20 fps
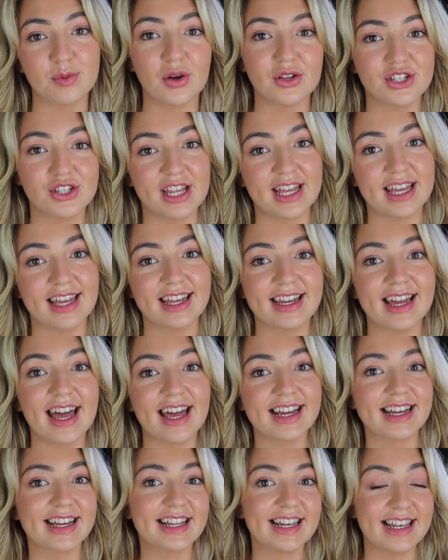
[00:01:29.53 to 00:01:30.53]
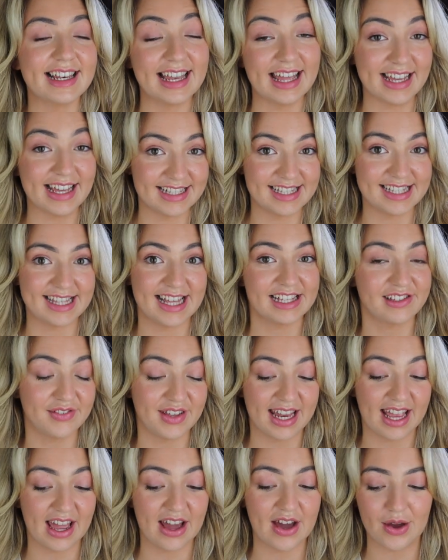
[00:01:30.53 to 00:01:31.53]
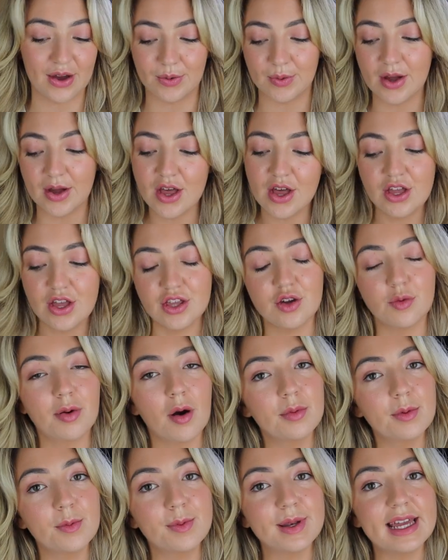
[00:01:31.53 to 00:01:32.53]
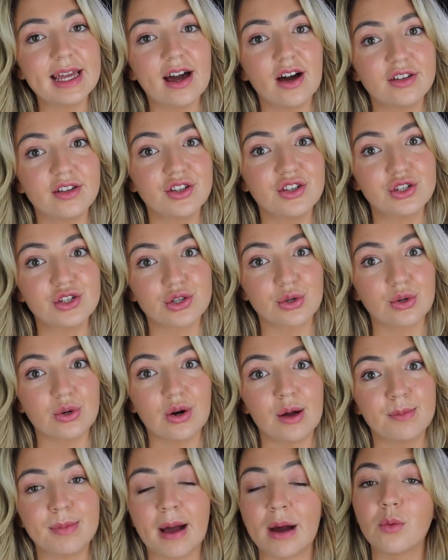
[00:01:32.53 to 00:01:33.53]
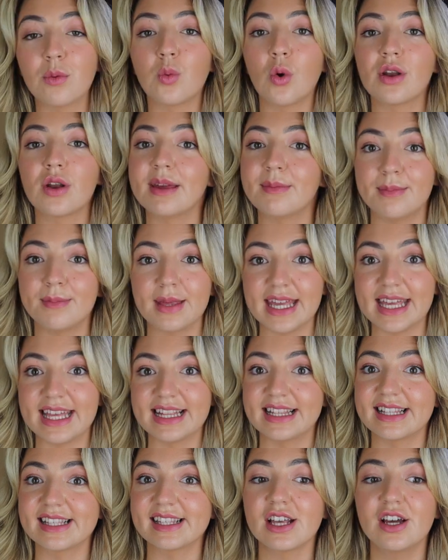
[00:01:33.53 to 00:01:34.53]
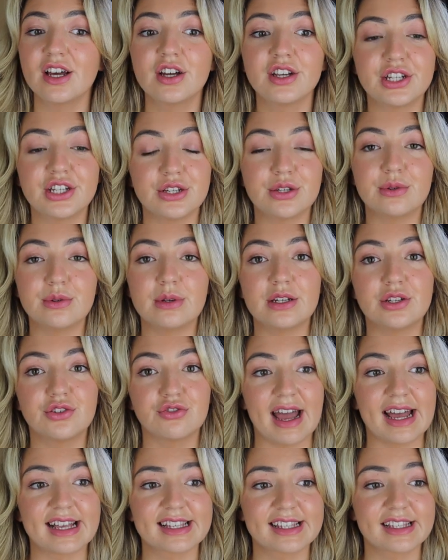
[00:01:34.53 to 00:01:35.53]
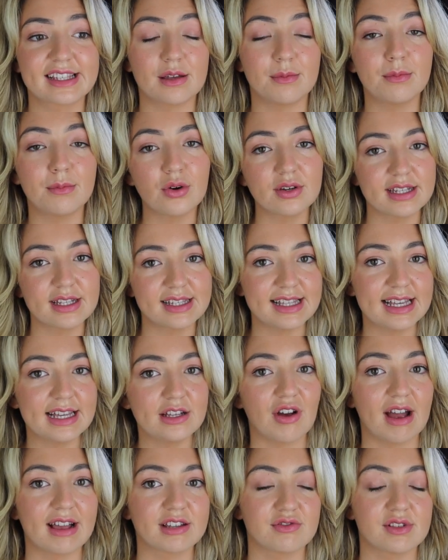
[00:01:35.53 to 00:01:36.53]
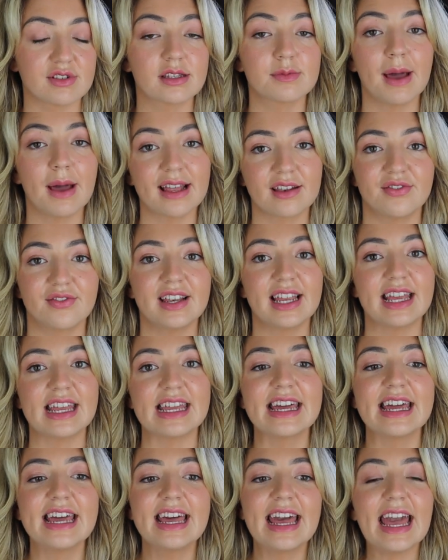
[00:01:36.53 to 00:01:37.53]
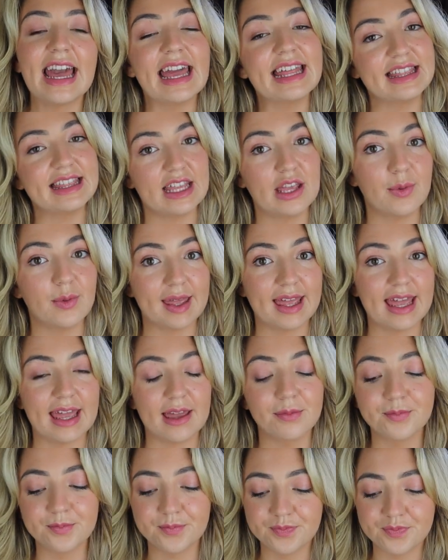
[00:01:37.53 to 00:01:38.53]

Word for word: watching clicked this video. You're probably unsure about what it means to dress modestly, dress respectfully in the U A E.